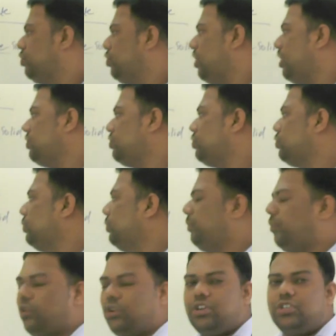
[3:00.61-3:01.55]
you have to
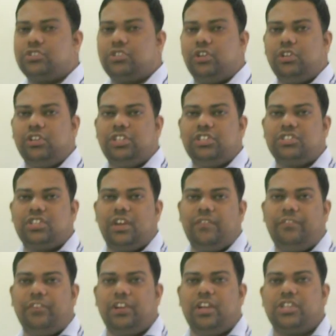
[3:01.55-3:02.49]
focus on this
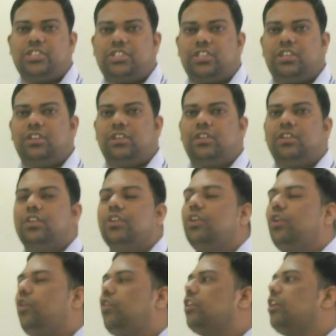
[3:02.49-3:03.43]
definition.
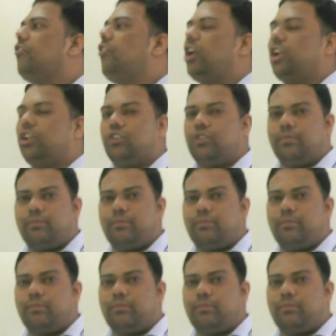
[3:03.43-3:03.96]
Okay, whatever